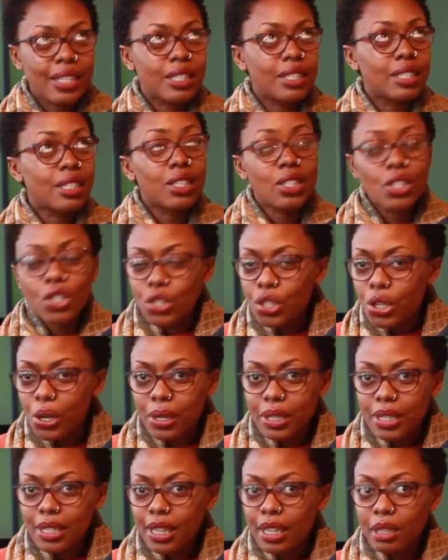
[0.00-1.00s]

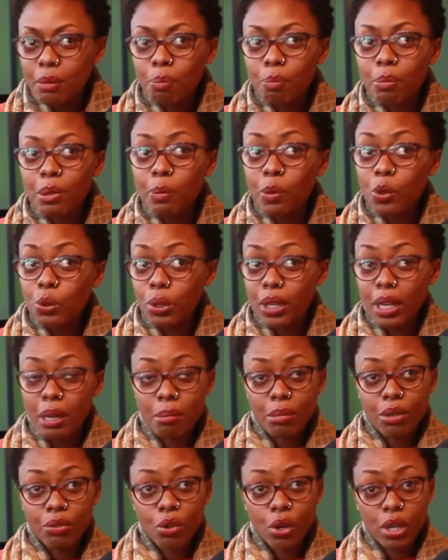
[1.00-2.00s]
decisions that people who came
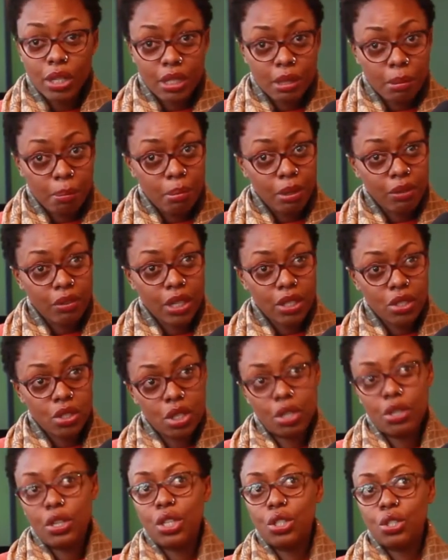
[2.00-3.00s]
before us, the previous
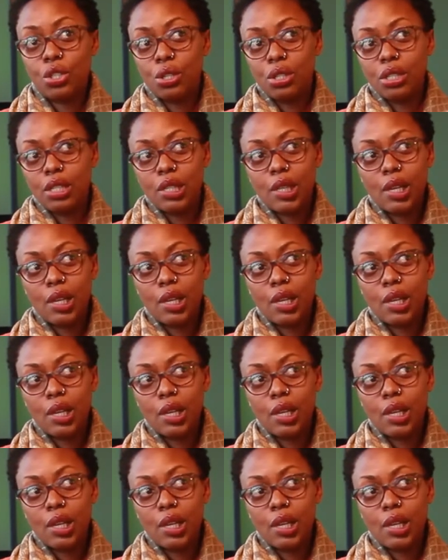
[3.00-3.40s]
generations,